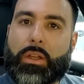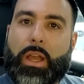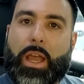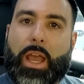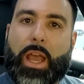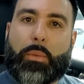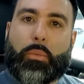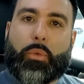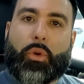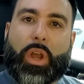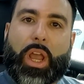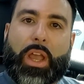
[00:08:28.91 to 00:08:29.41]

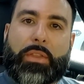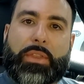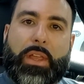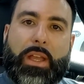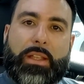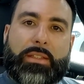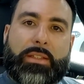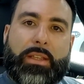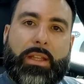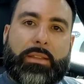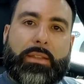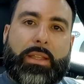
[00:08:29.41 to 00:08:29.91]
and we'll get
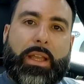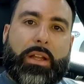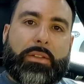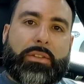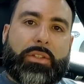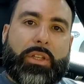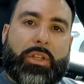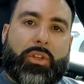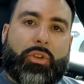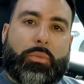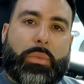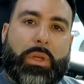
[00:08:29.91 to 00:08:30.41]
that sent out
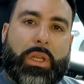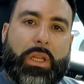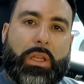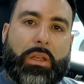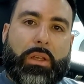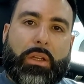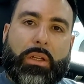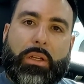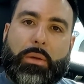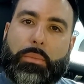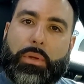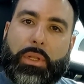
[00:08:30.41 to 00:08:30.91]
to you. It'll be
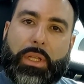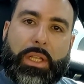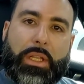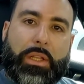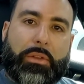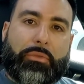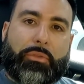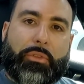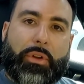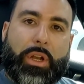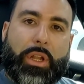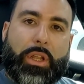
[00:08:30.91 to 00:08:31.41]

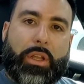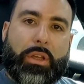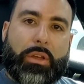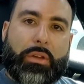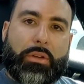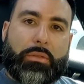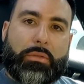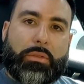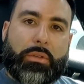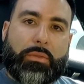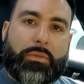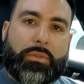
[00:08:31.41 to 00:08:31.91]
completely free to
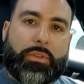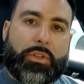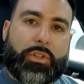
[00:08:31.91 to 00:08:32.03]
you.